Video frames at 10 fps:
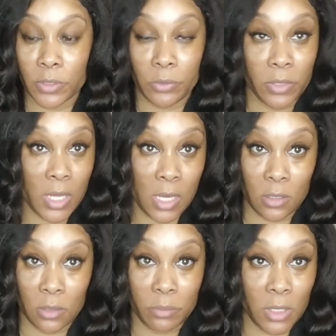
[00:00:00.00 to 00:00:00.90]
So we're
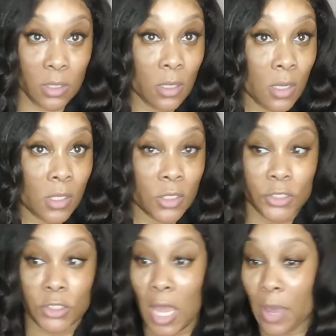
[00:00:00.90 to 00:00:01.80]
not going to be
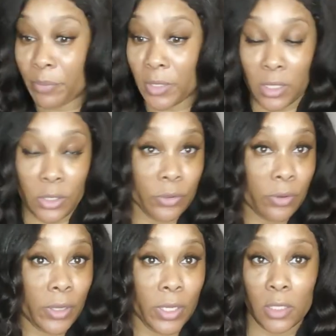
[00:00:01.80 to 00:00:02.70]
shopping
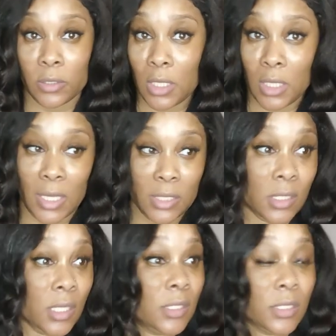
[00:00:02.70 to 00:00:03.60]
or anything
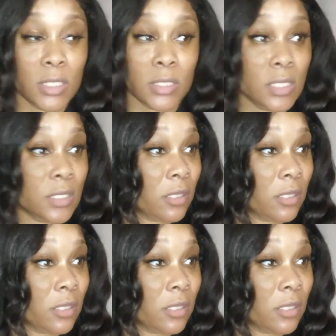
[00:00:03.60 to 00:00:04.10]
like that unless it's